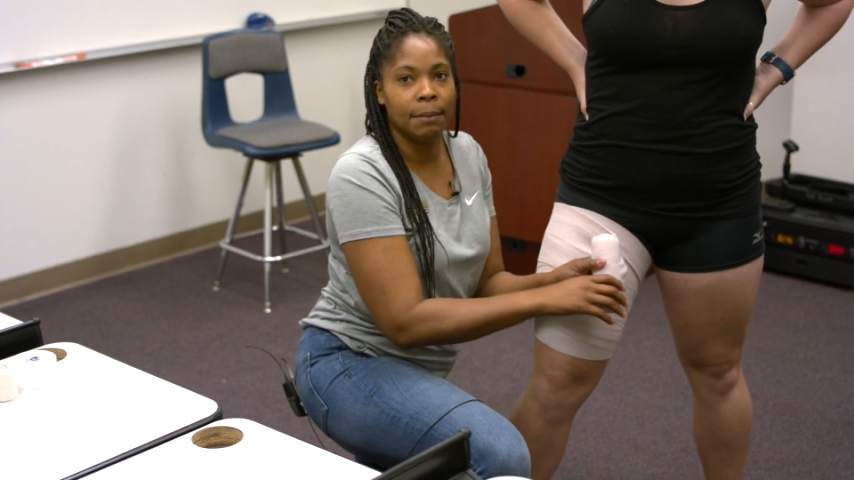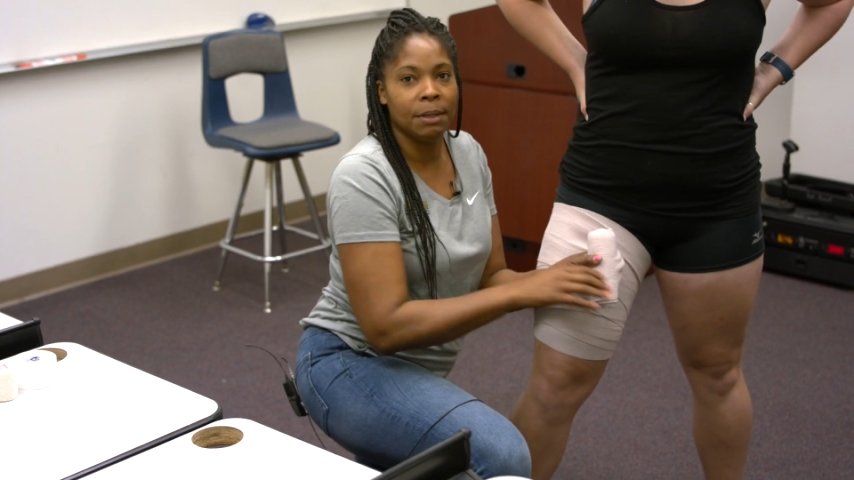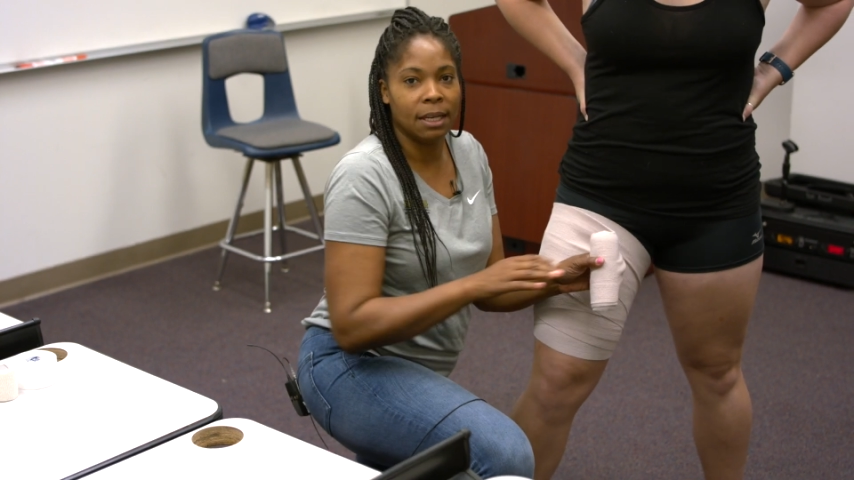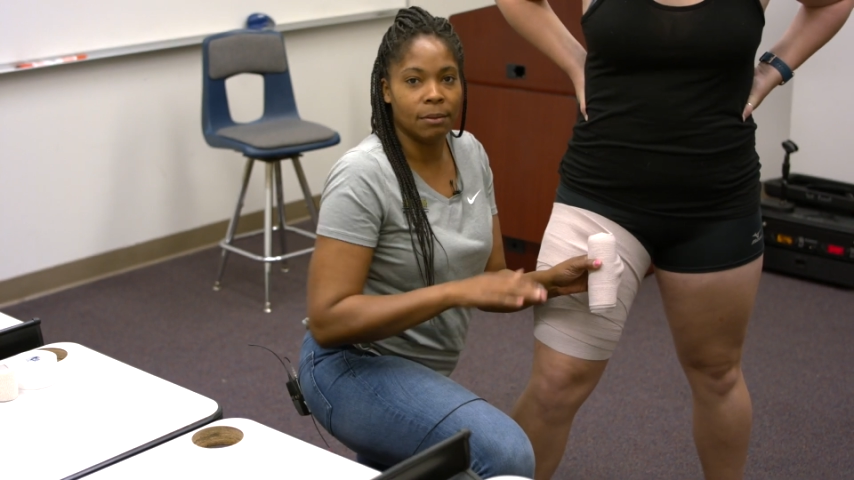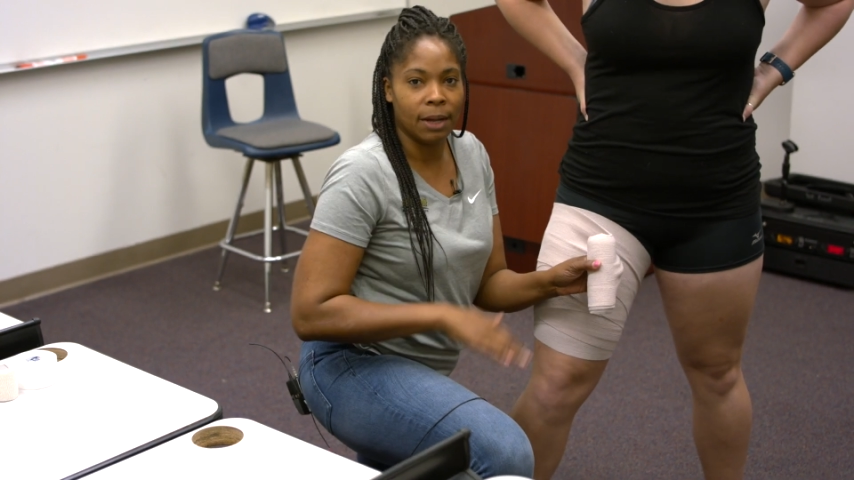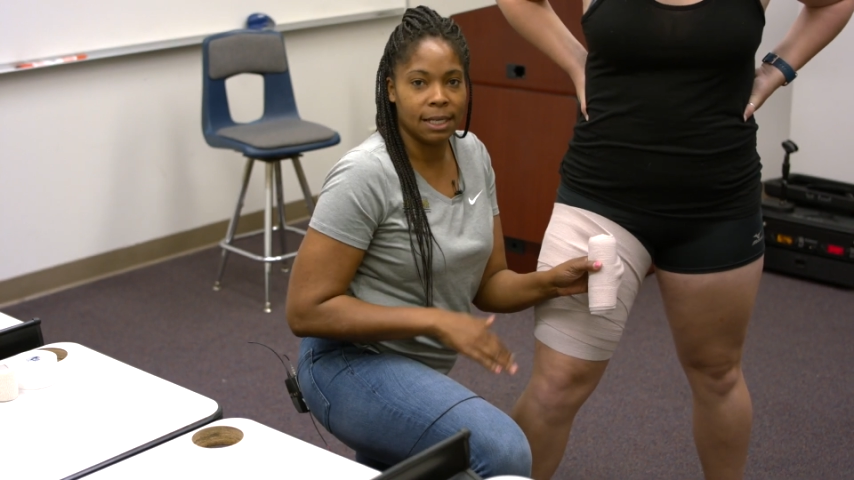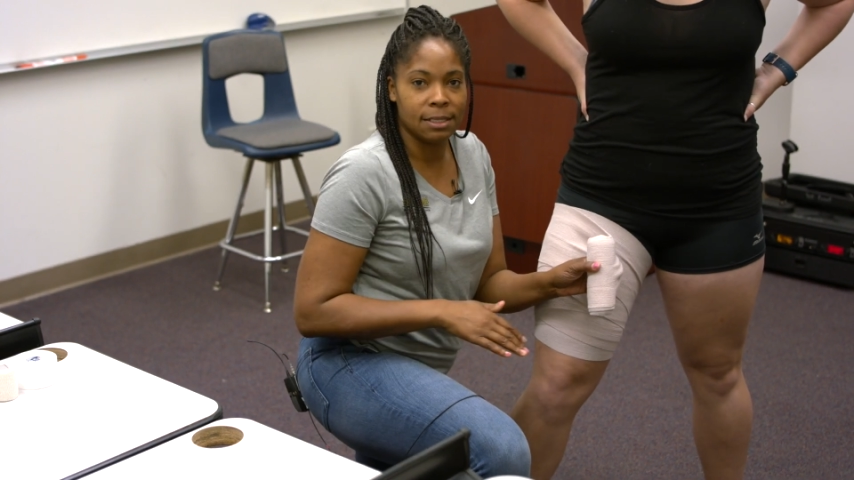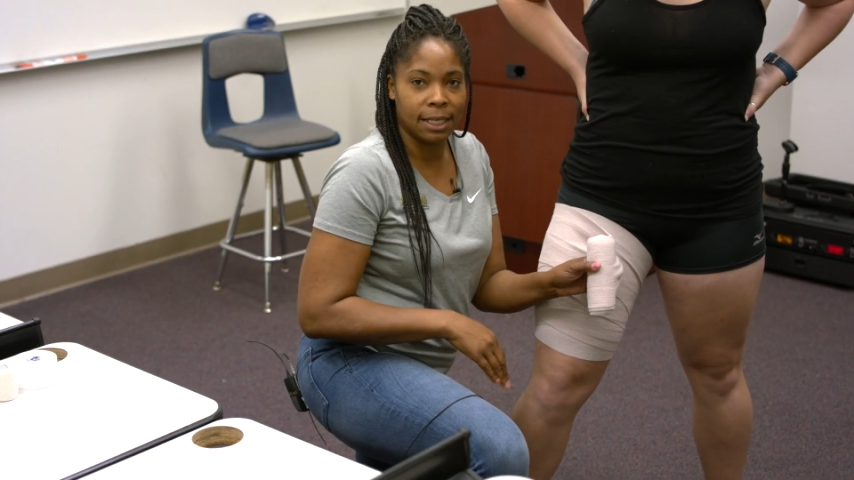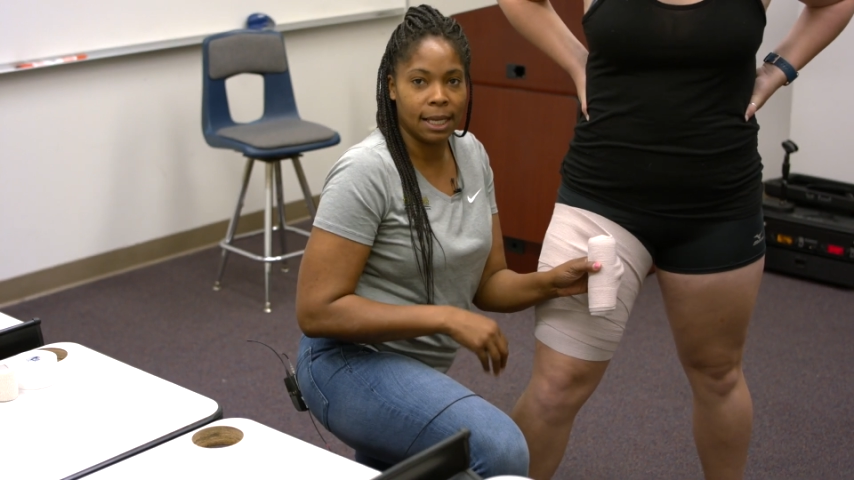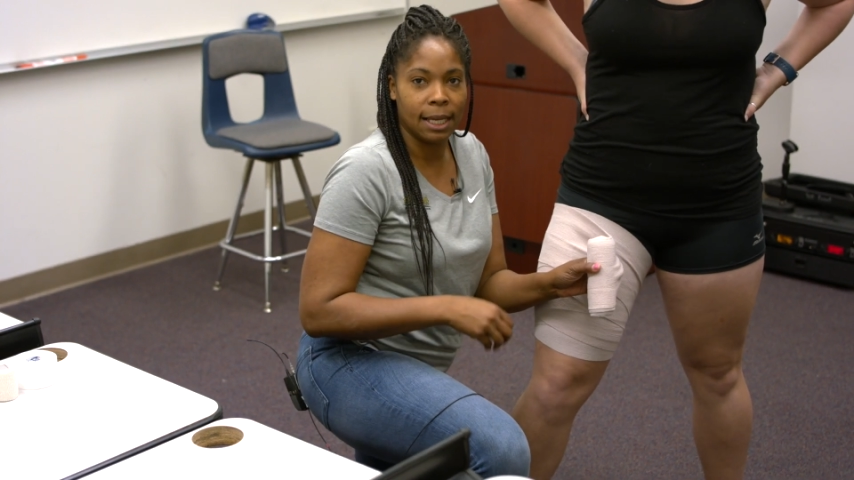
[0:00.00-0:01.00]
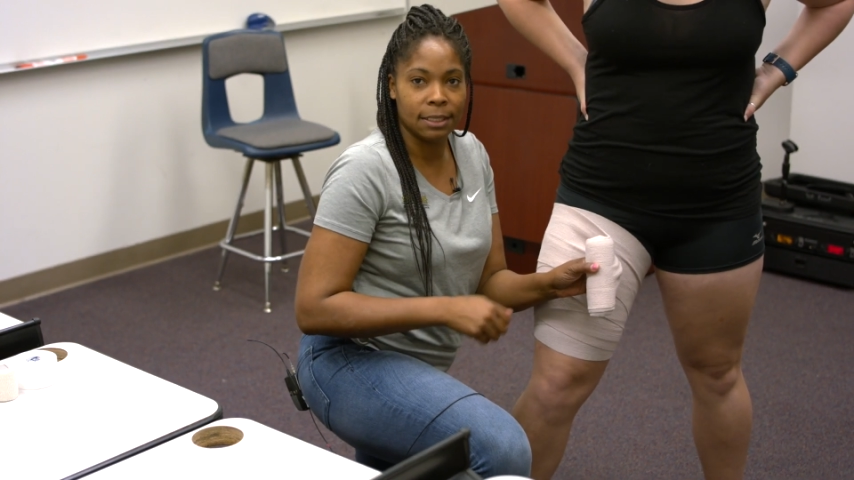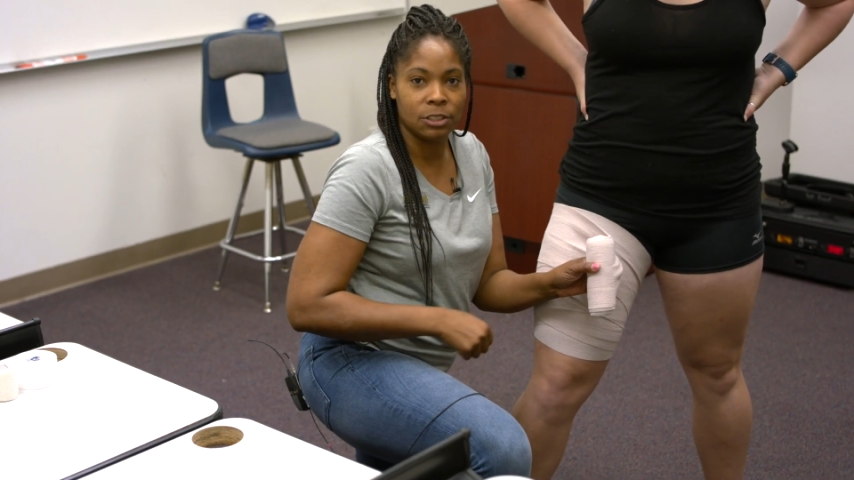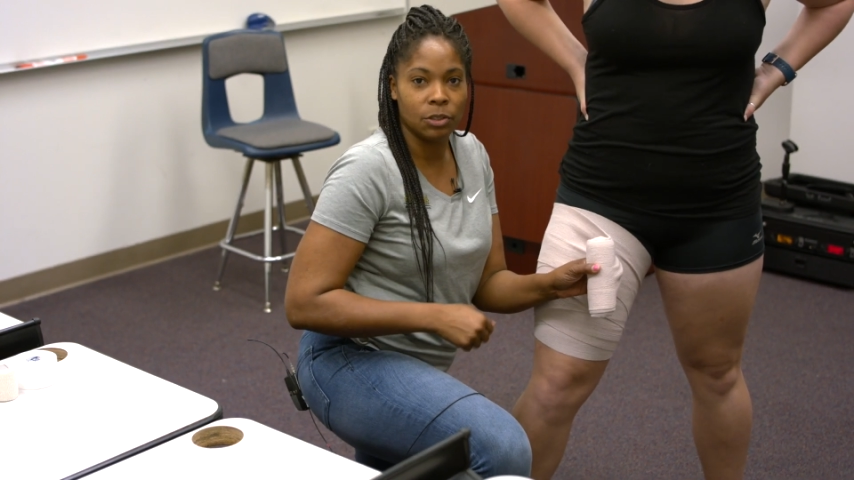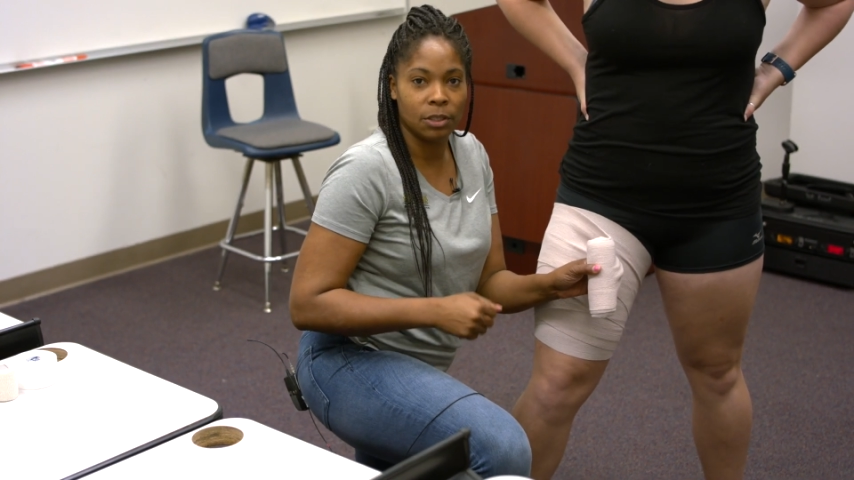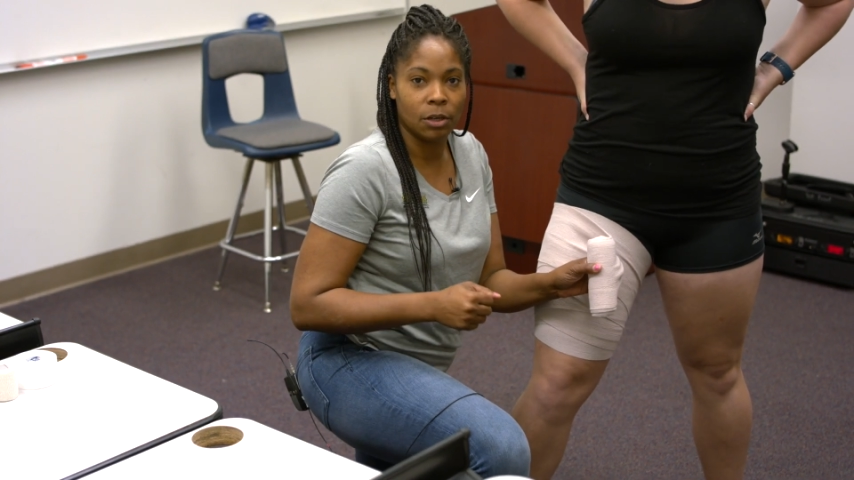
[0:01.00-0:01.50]
I'm getting ready to get
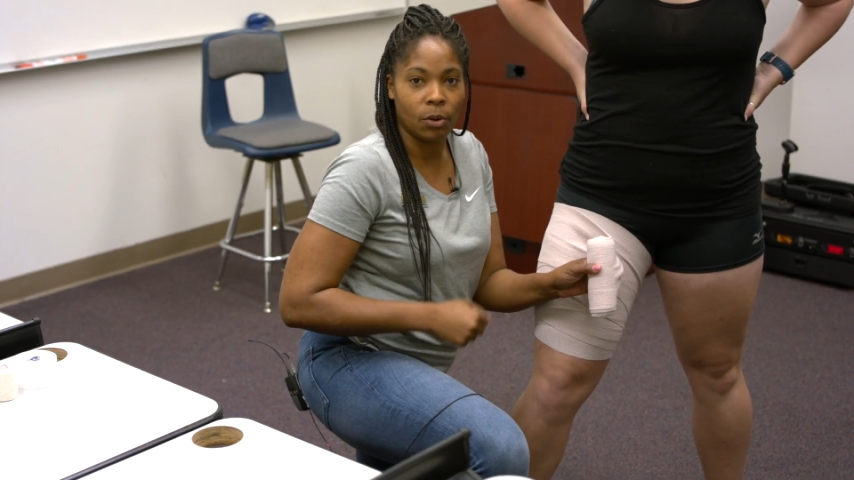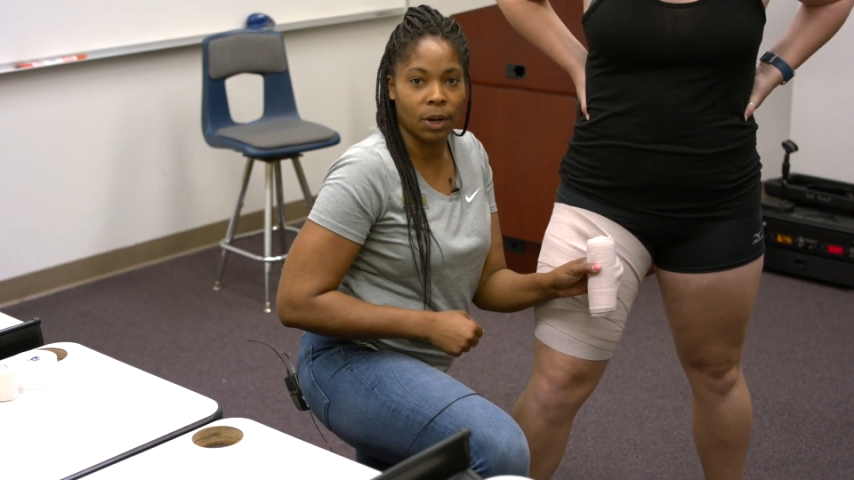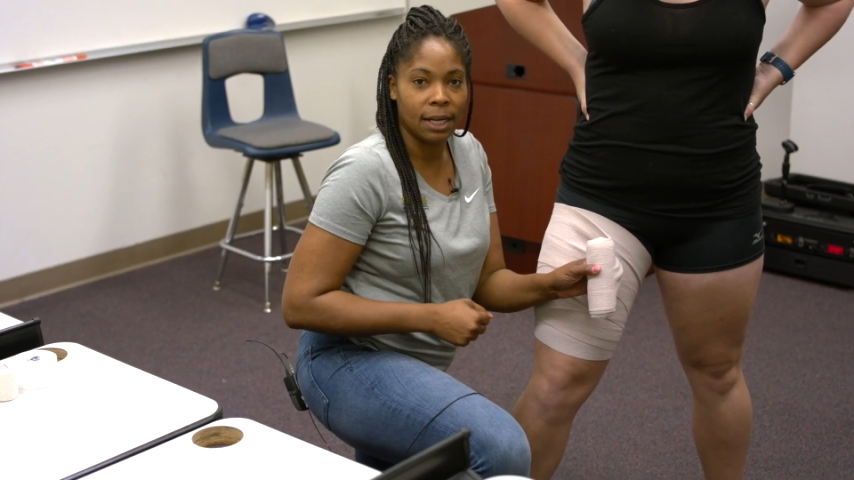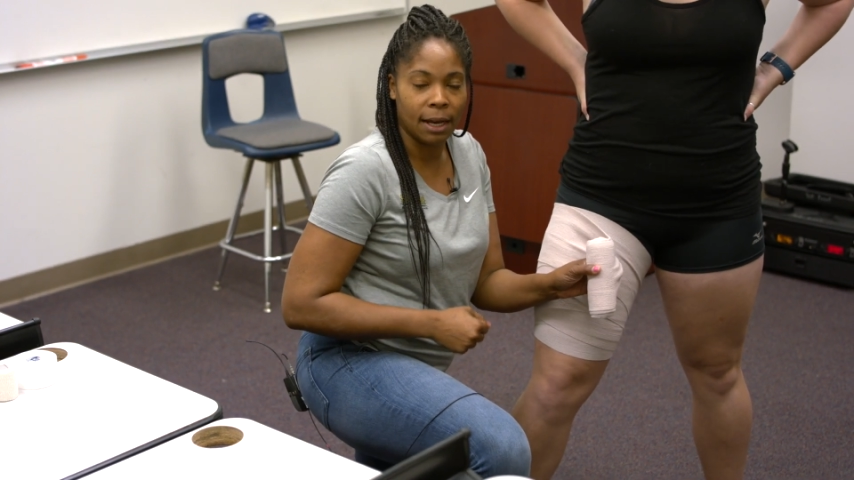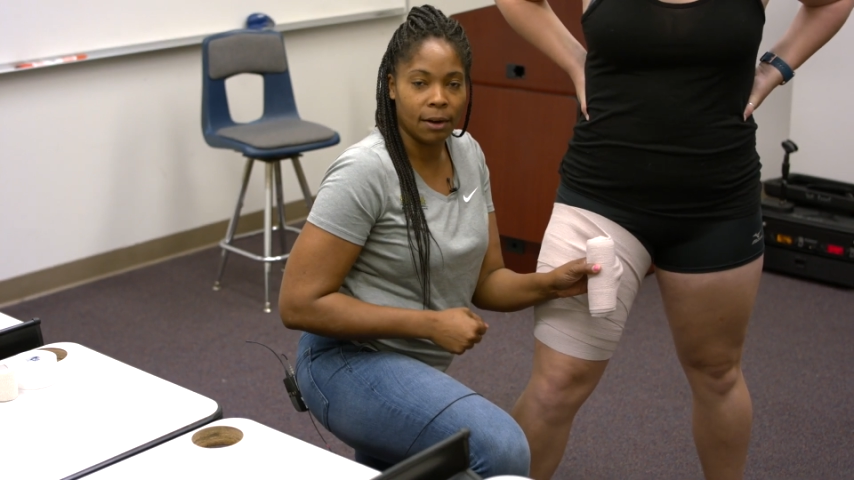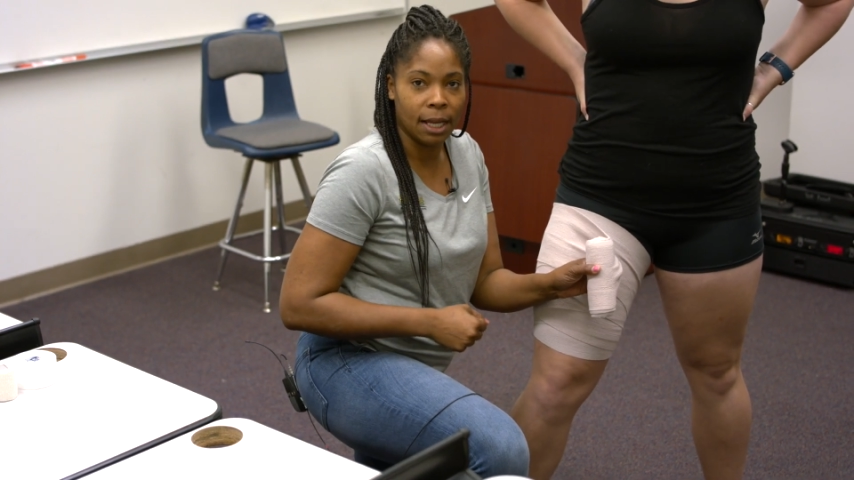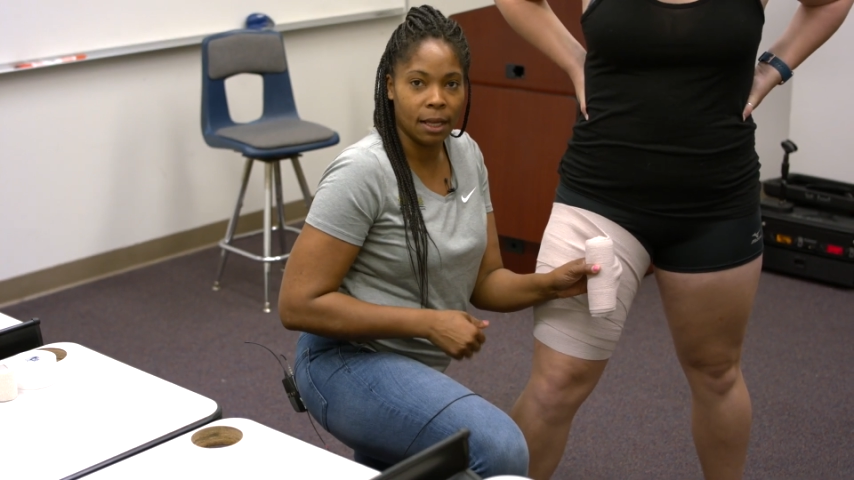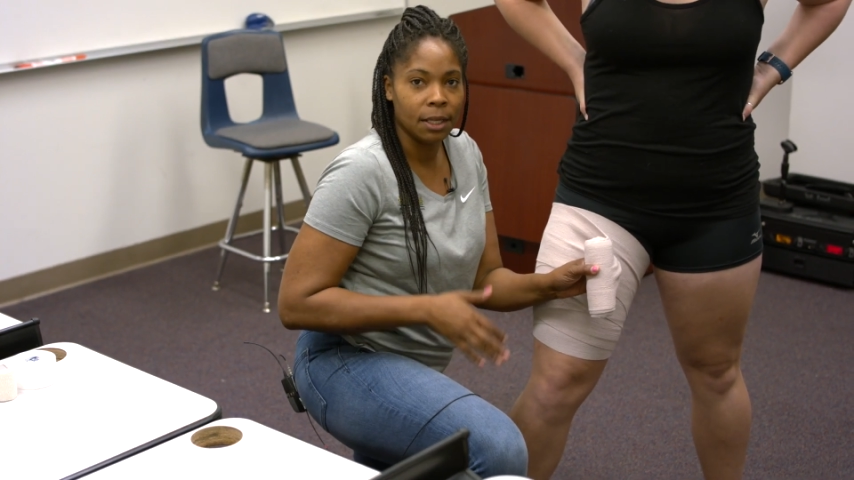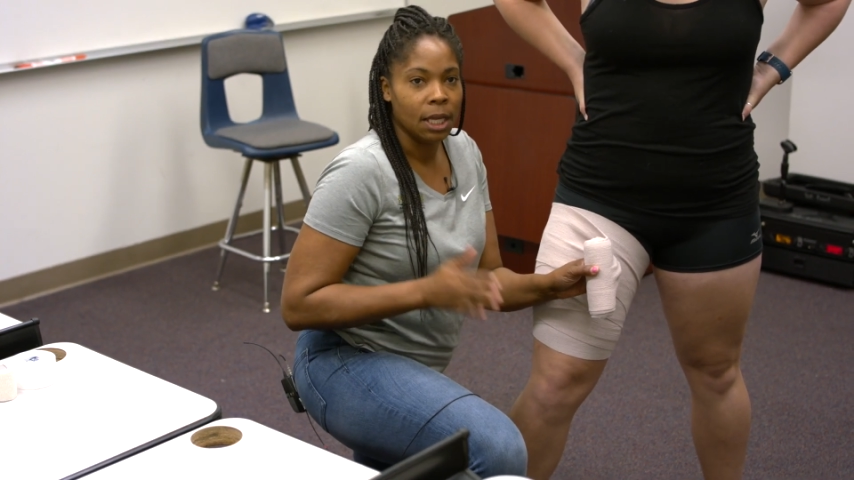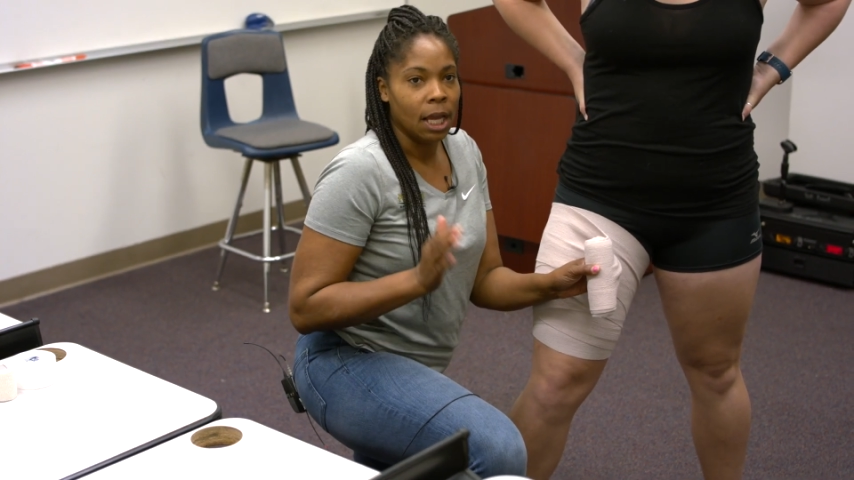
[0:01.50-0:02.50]
into the groin area.